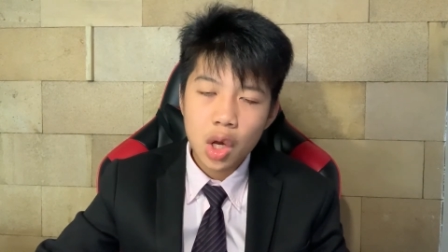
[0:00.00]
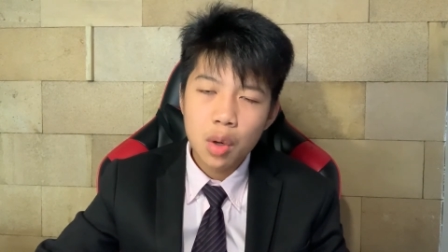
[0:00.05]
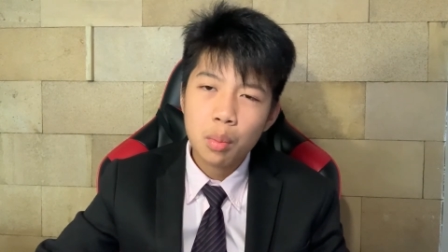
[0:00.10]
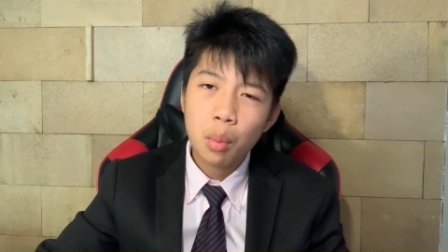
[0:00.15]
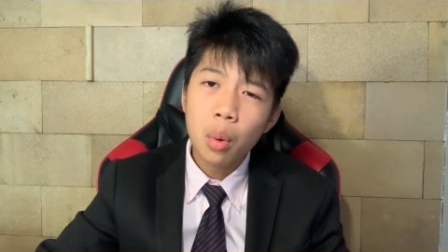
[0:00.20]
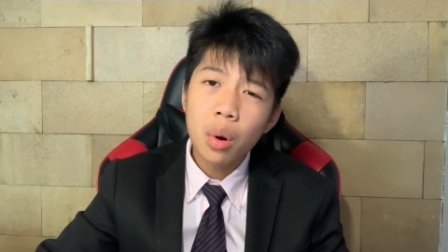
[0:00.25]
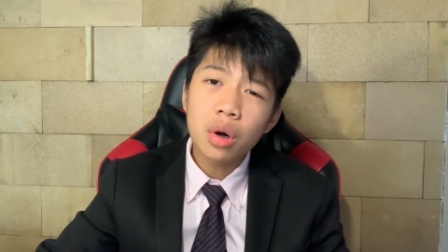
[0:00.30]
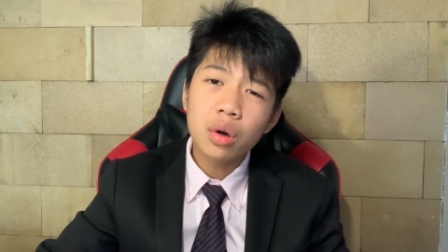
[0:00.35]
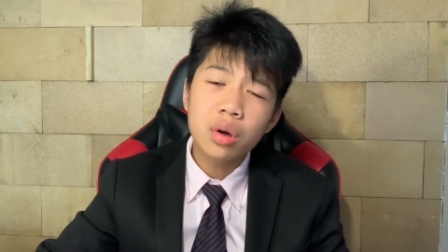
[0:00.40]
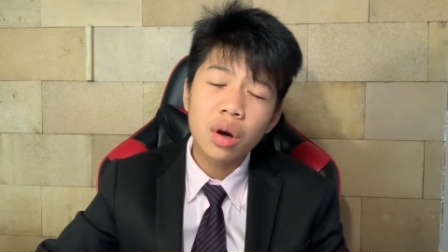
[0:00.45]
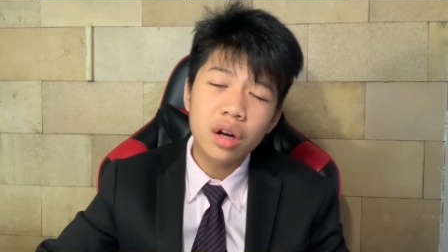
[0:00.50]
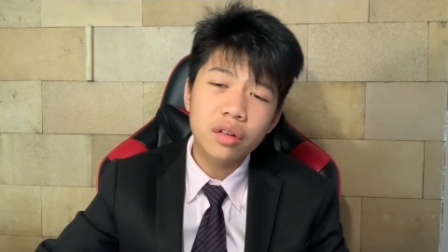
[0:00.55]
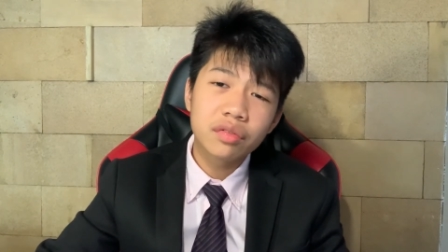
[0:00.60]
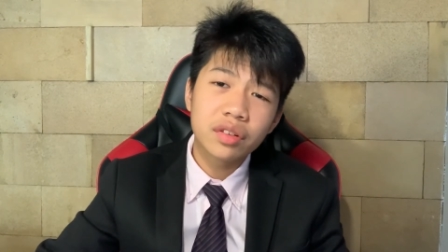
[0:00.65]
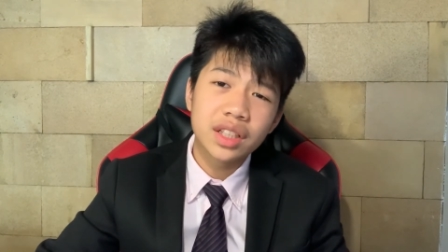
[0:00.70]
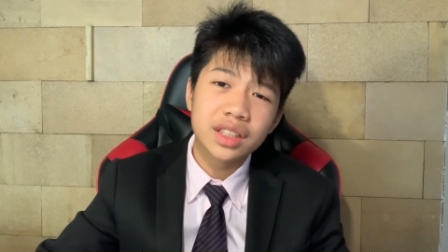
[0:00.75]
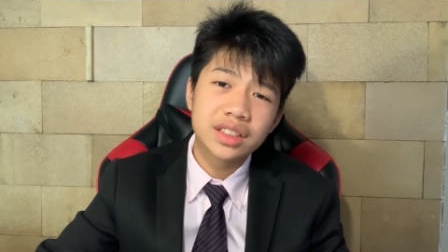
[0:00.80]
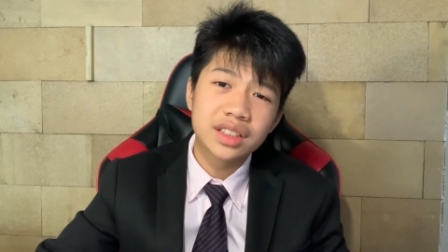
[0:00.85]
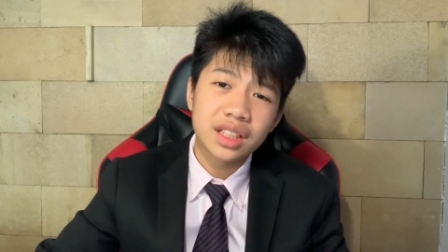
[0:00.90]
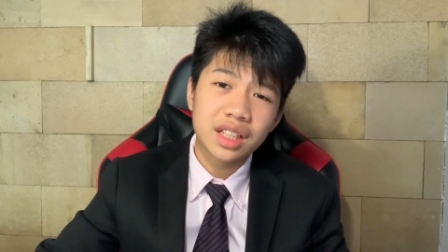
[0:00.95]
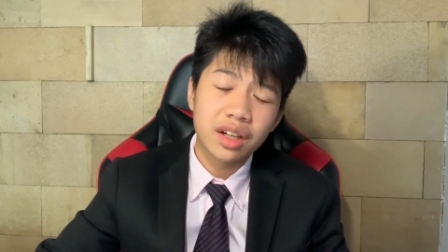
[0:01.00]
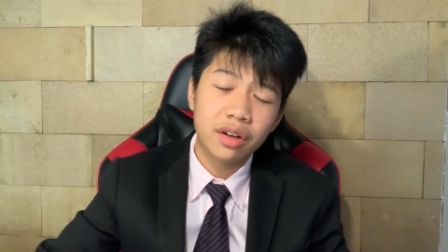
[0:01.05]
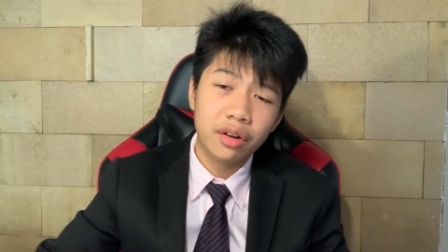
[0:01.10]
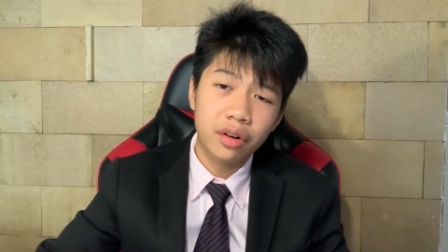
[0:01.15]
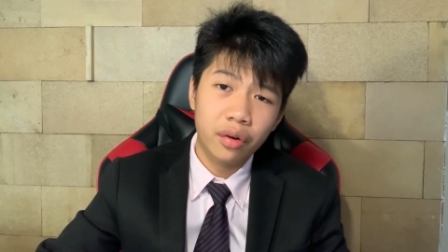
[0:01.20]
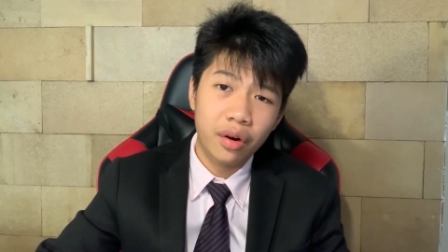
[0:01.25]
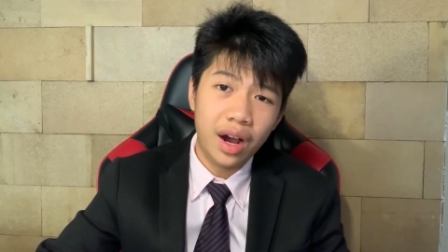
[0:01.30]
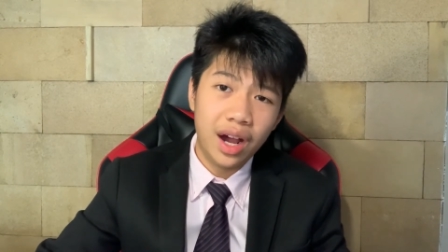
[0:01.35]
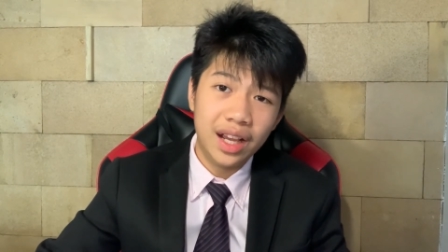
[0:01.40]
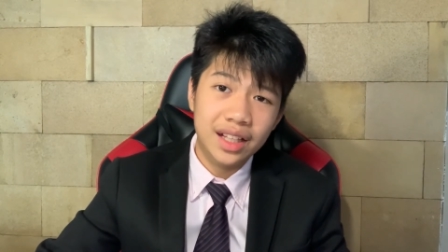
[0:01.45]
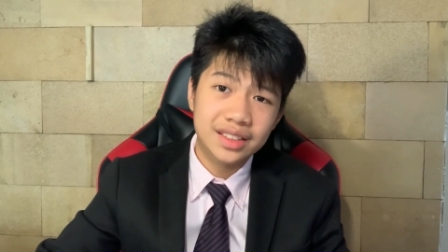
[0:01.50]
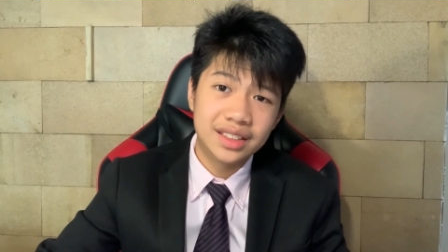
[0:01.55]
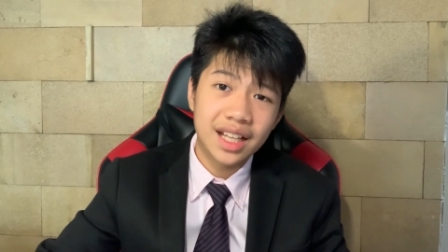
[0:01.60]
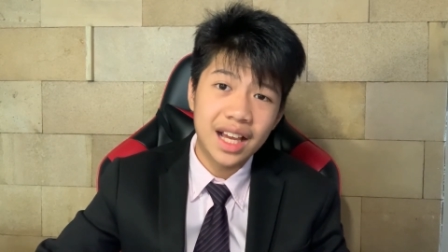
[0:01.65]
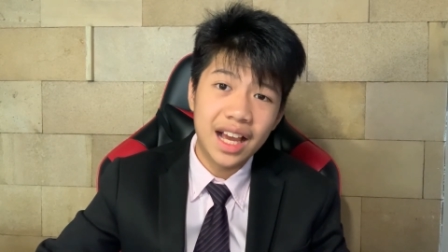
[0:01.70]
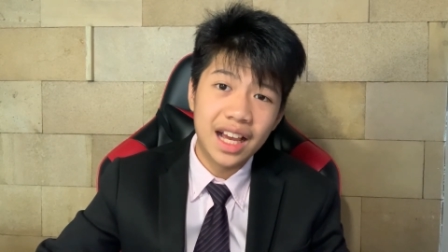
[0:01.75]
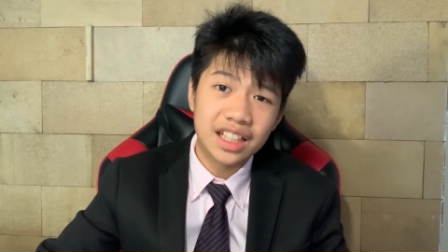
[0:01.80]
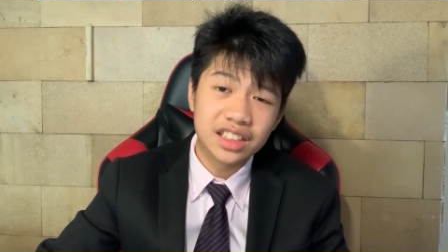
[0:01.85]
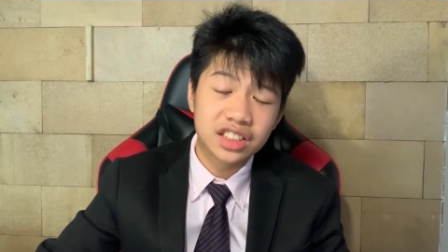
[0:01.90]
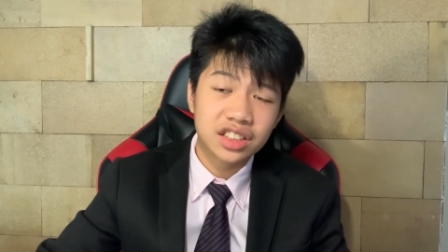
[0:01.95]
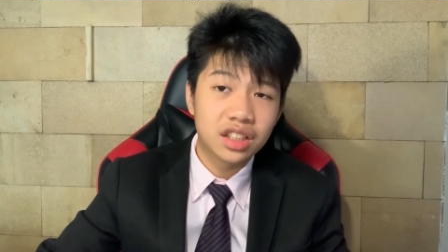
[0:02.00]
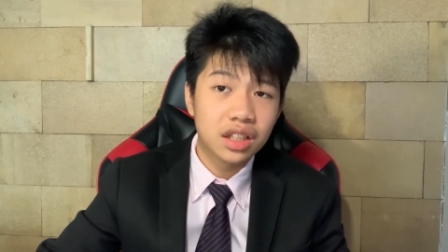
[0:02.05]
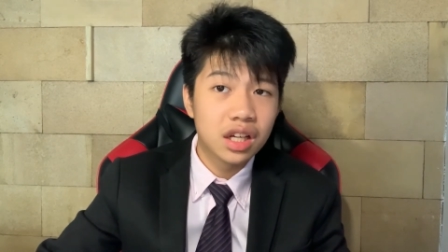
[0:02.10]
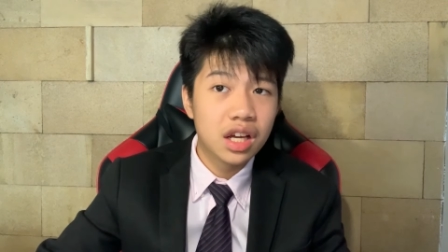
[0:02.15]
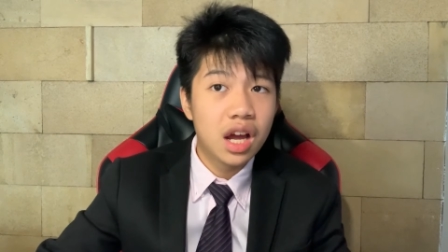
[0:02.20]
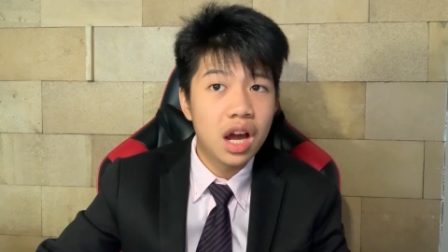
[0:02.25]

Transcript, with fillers: More conflicts arise as